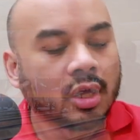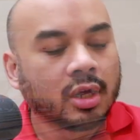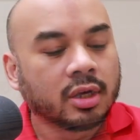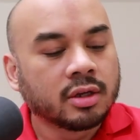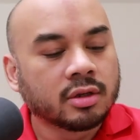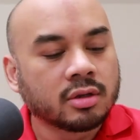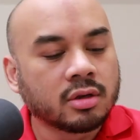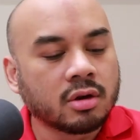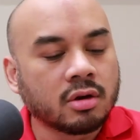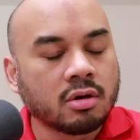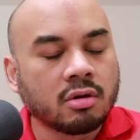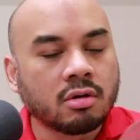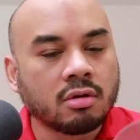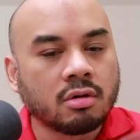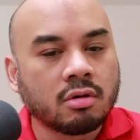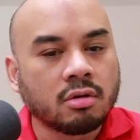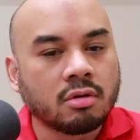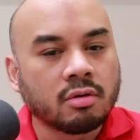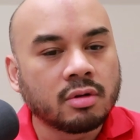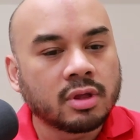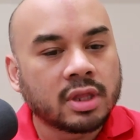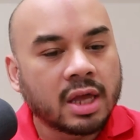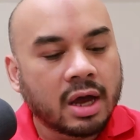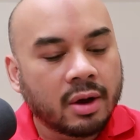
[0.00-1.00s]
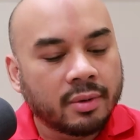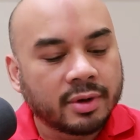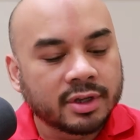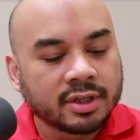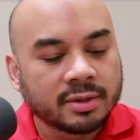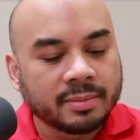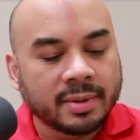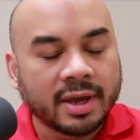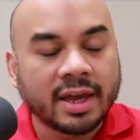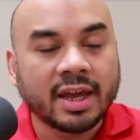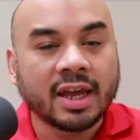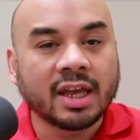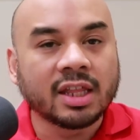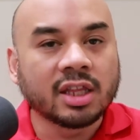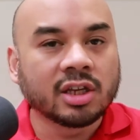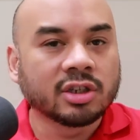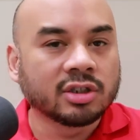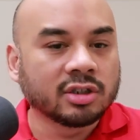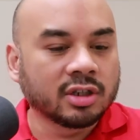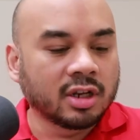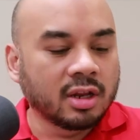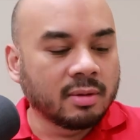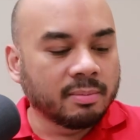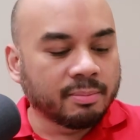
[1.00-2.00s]
So, that was my
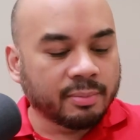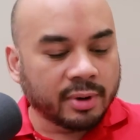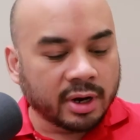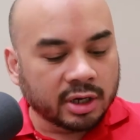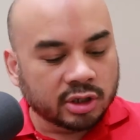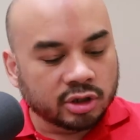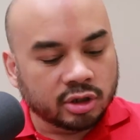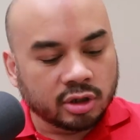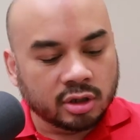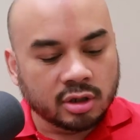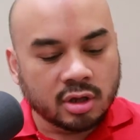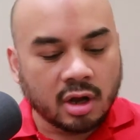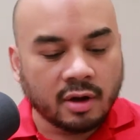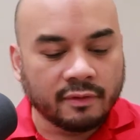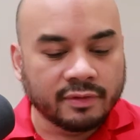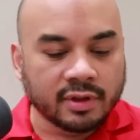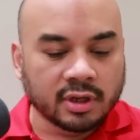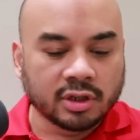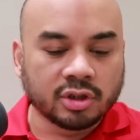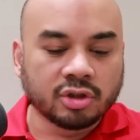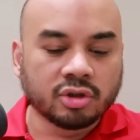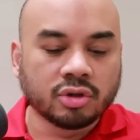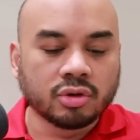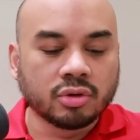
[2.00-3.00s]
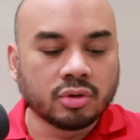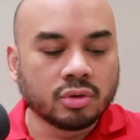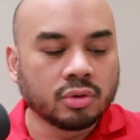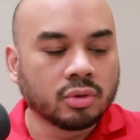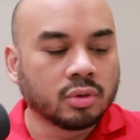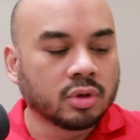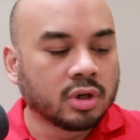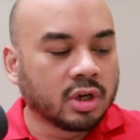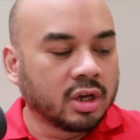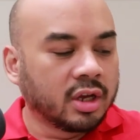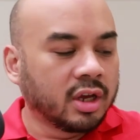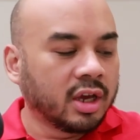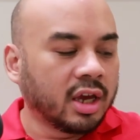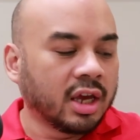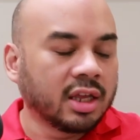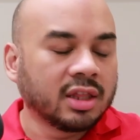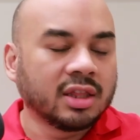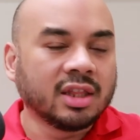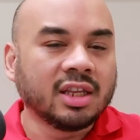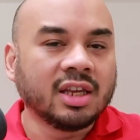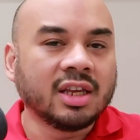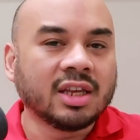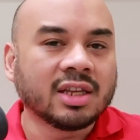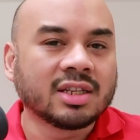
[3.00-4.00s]
initial impression of the shoe. It
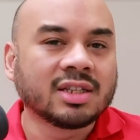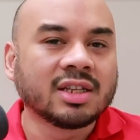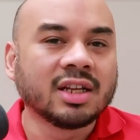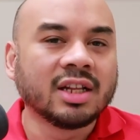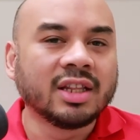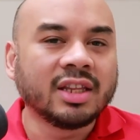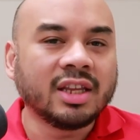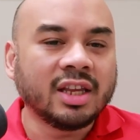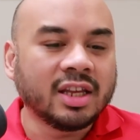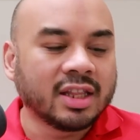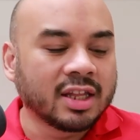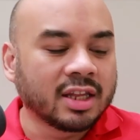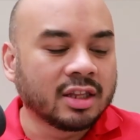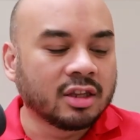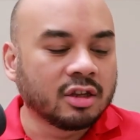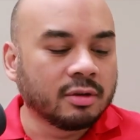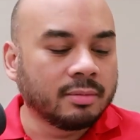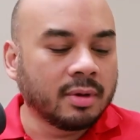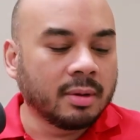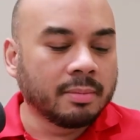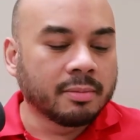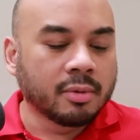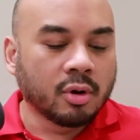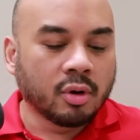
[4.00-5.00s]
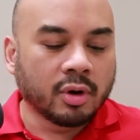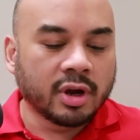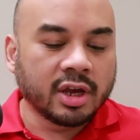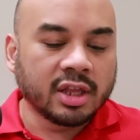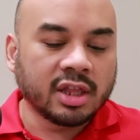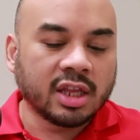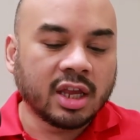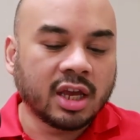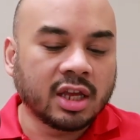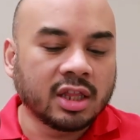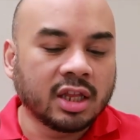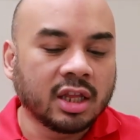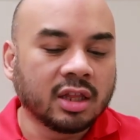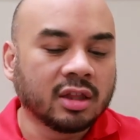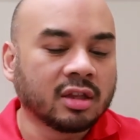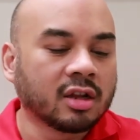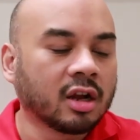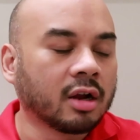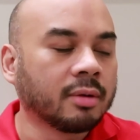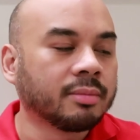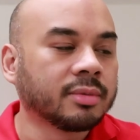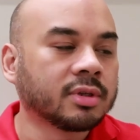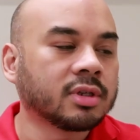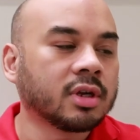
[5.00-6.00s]
still needed to be broken in
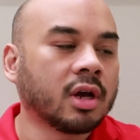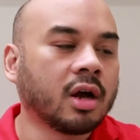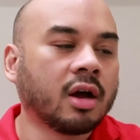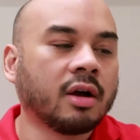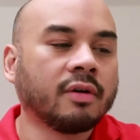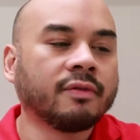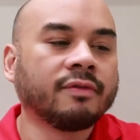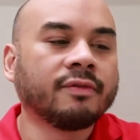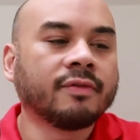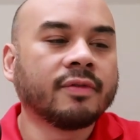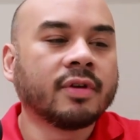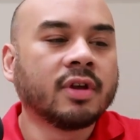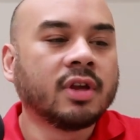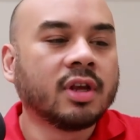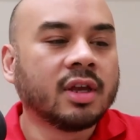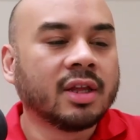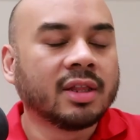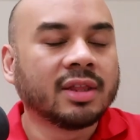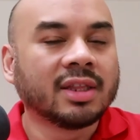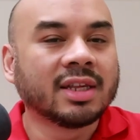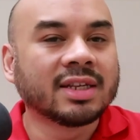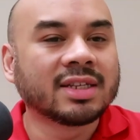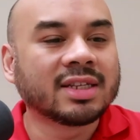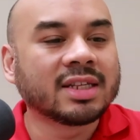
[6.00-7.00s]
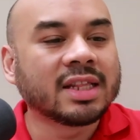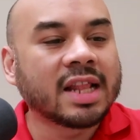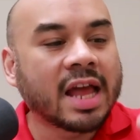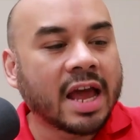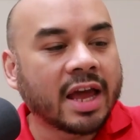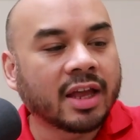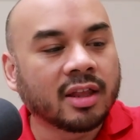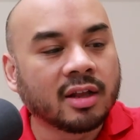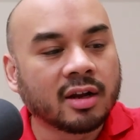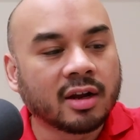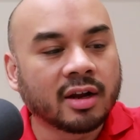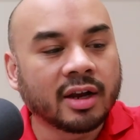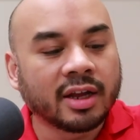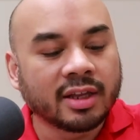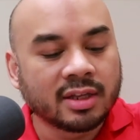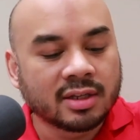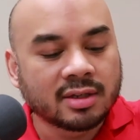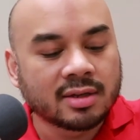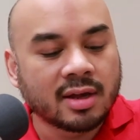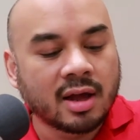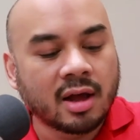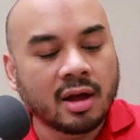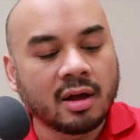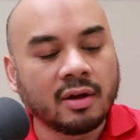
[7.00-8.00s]
terms of the slider
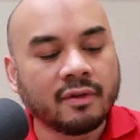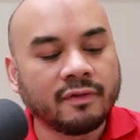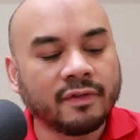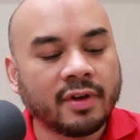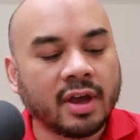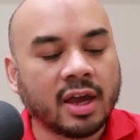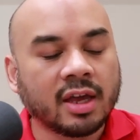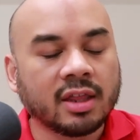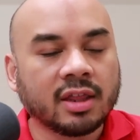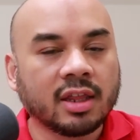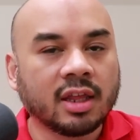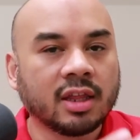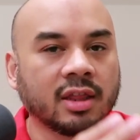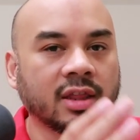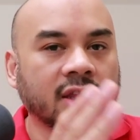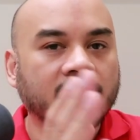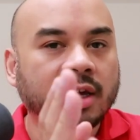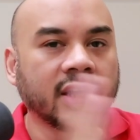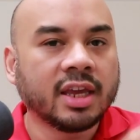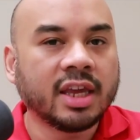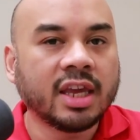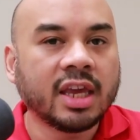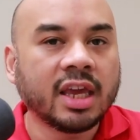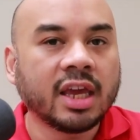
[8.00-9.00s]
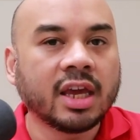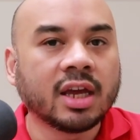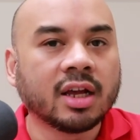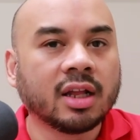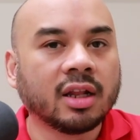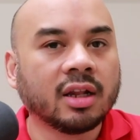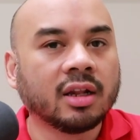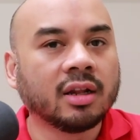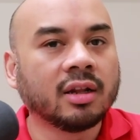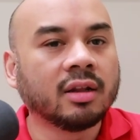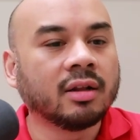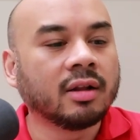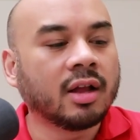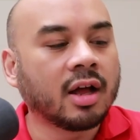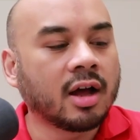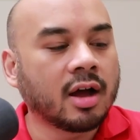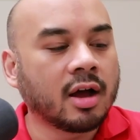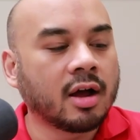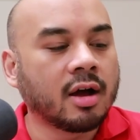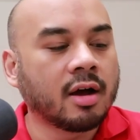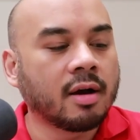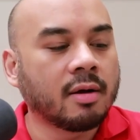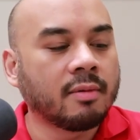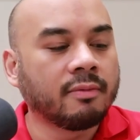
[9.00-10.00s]
itself and then the heel
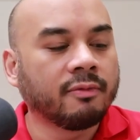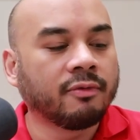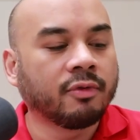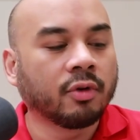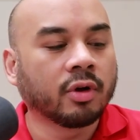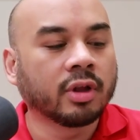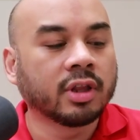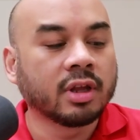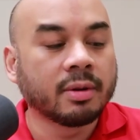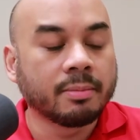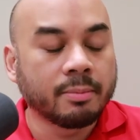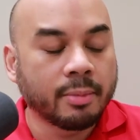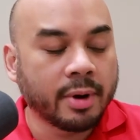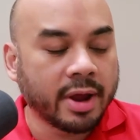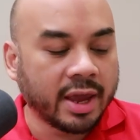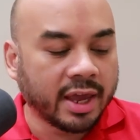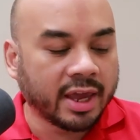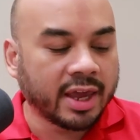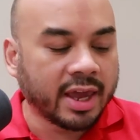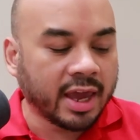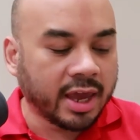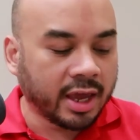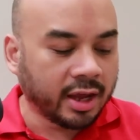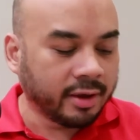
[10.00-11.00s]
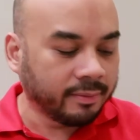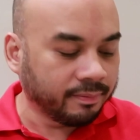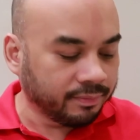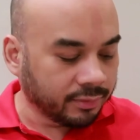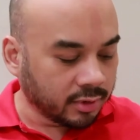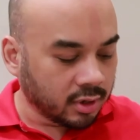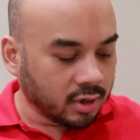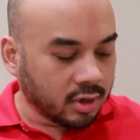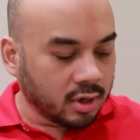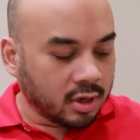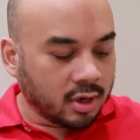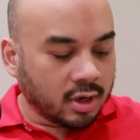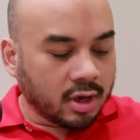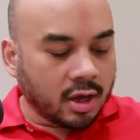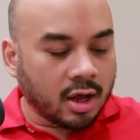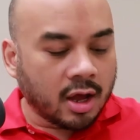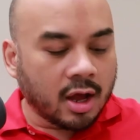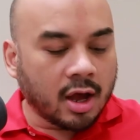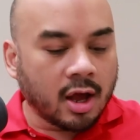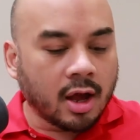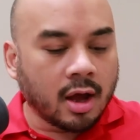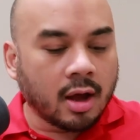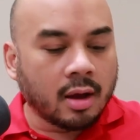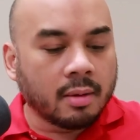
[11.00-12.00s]
for the braking.
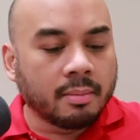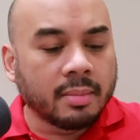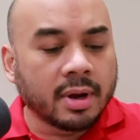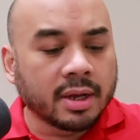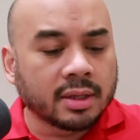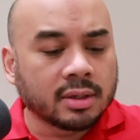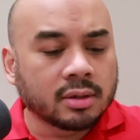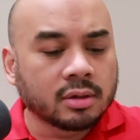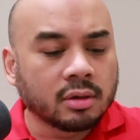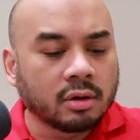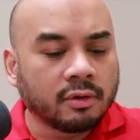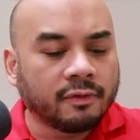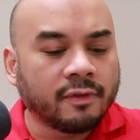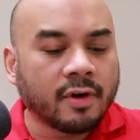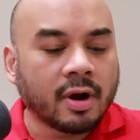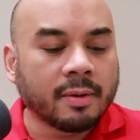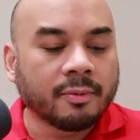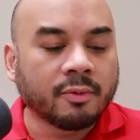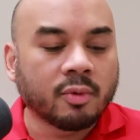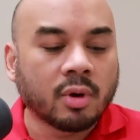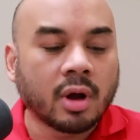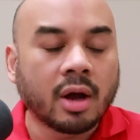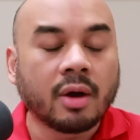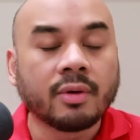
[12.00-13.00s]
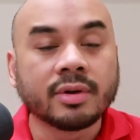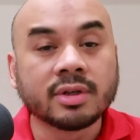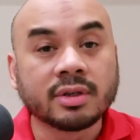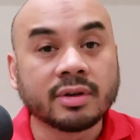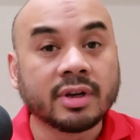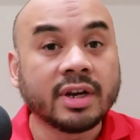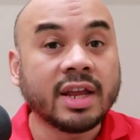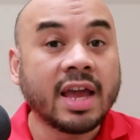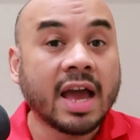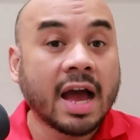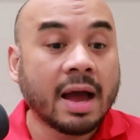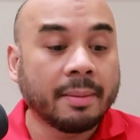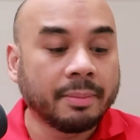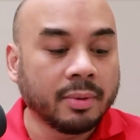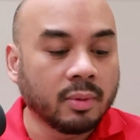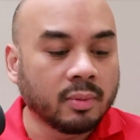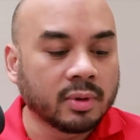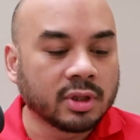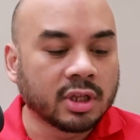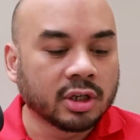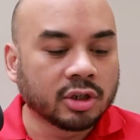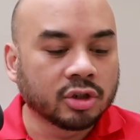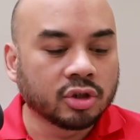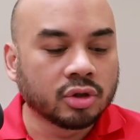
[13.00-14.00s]
But so far, I was really happy
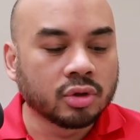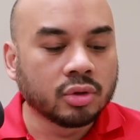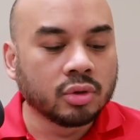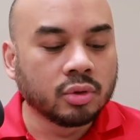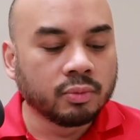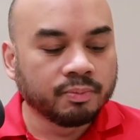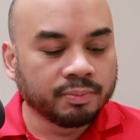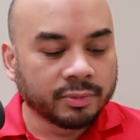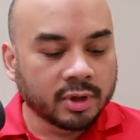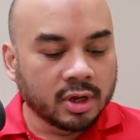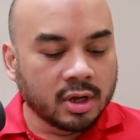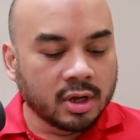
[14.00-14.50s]
with the shoe